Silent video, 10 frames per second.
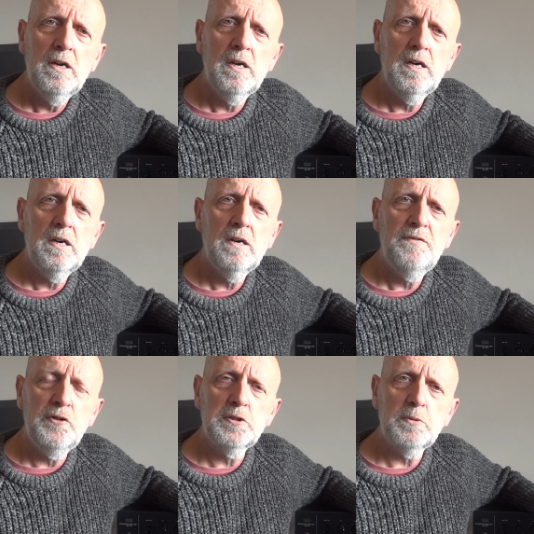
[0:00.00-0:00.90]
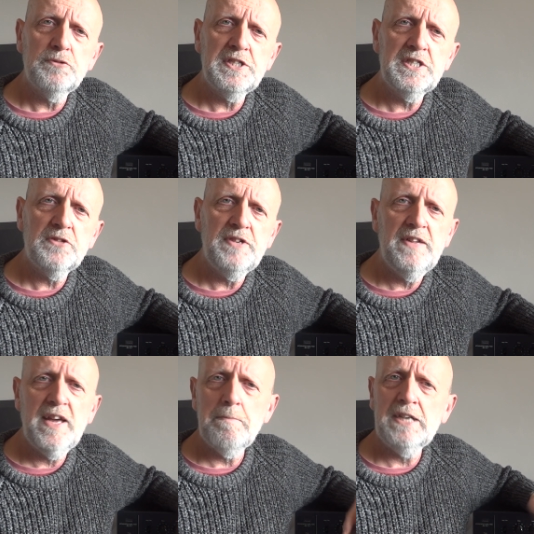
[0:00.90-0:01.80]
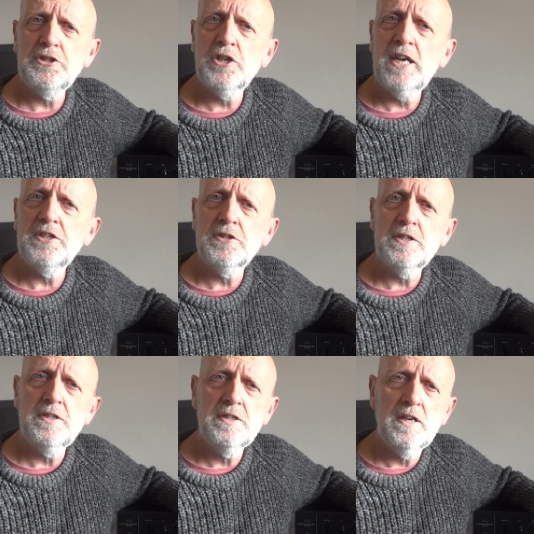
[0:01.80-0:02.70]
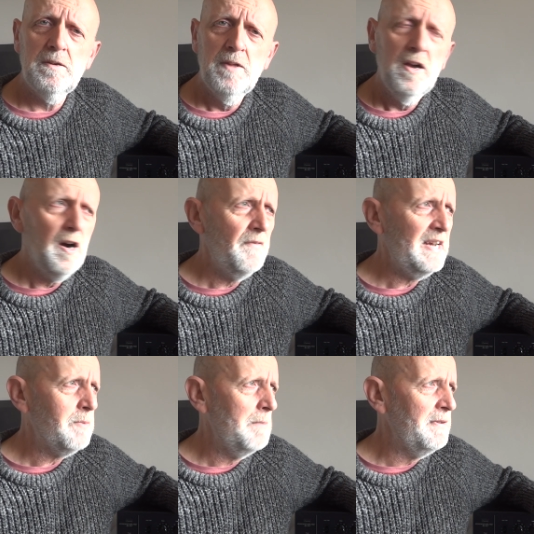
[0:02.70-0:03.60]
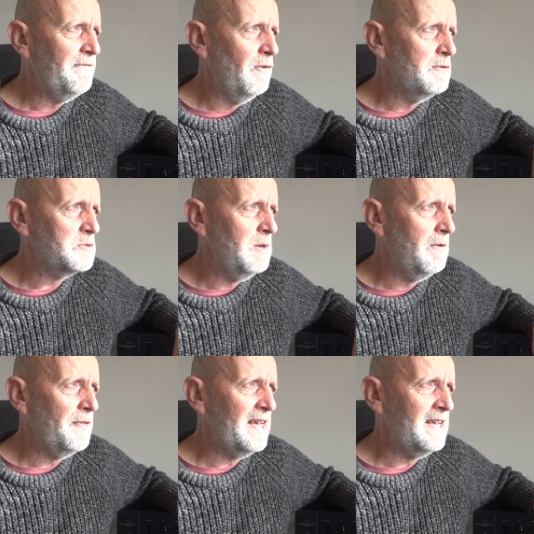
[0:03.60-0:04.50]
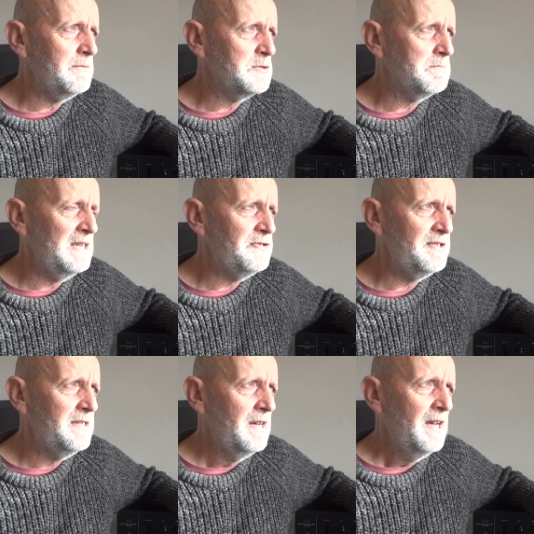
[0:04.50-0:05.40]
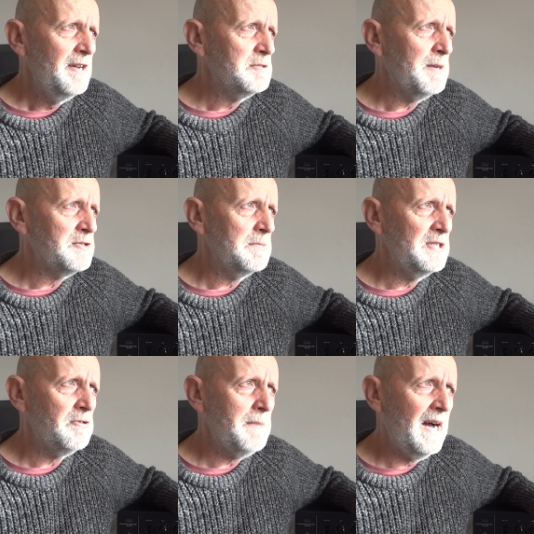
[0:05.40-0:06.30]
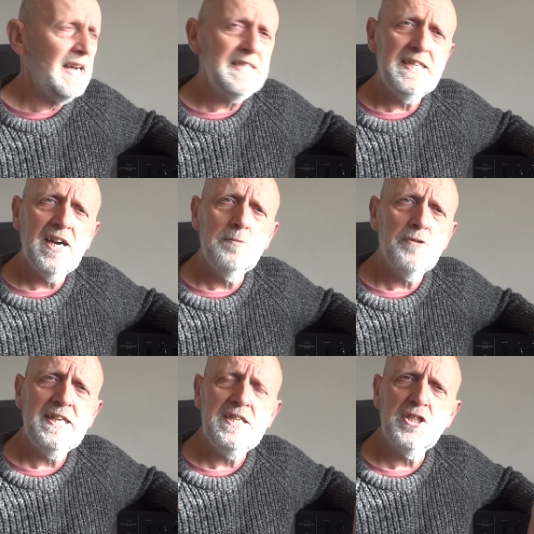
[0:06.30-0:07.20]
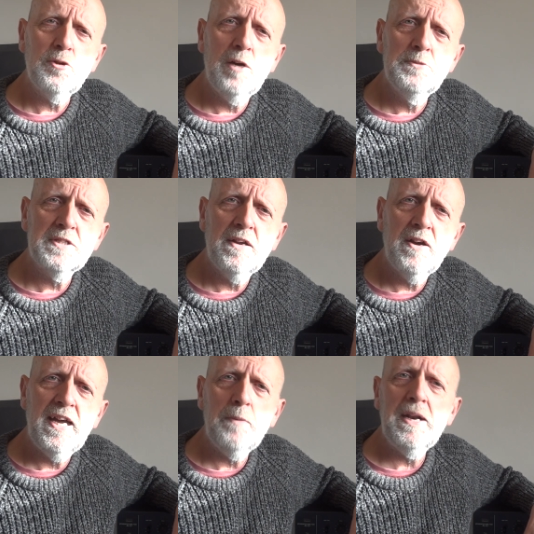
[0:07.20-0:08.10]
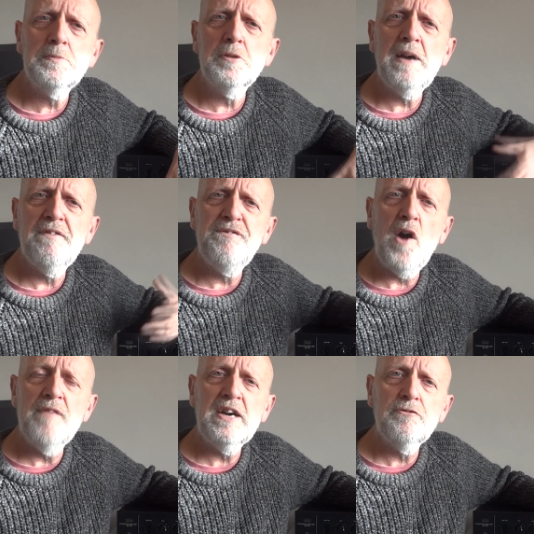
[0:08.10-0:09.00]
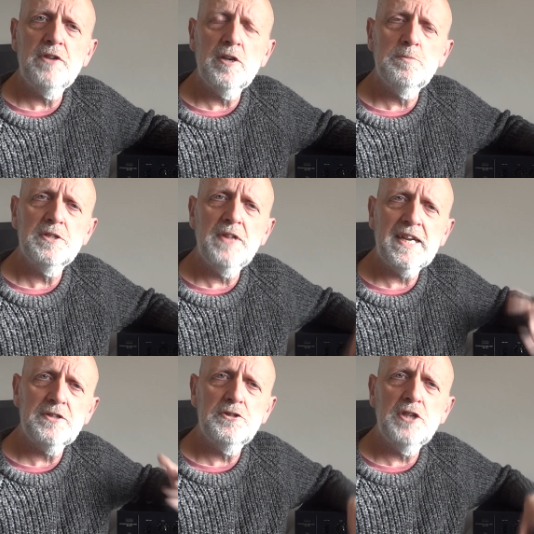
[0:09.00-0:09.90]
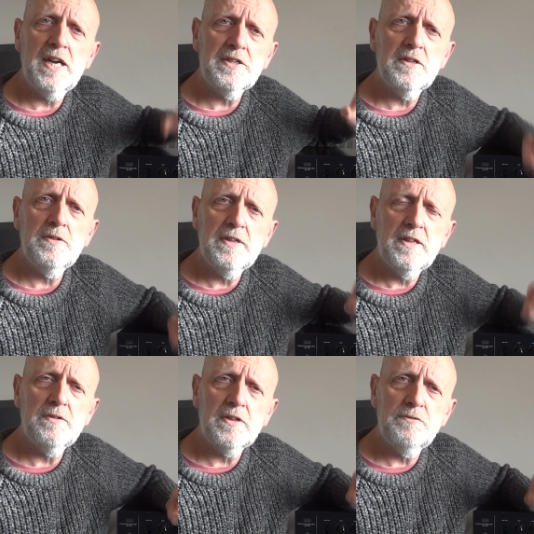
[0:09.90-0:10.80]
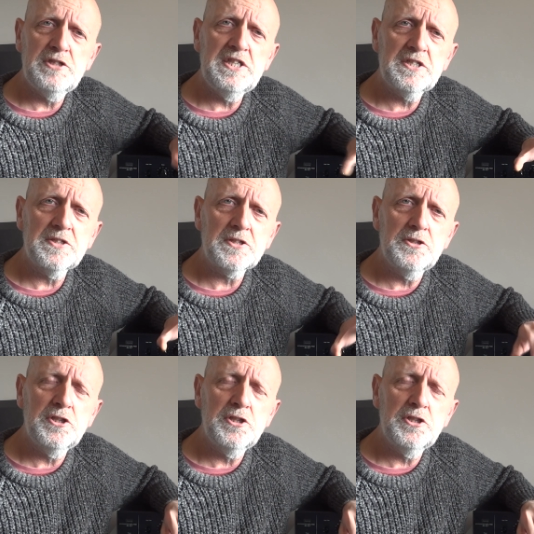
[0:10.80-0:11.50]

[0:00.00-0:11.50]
uh, fusible resistor here. That may change, and uh, I've had one before as well. I think it was measuring, it was supposed to measure about 80 ohms or 82 ohms, something like It went up to about 500 ohms, so that can change, the, the, the, resistance can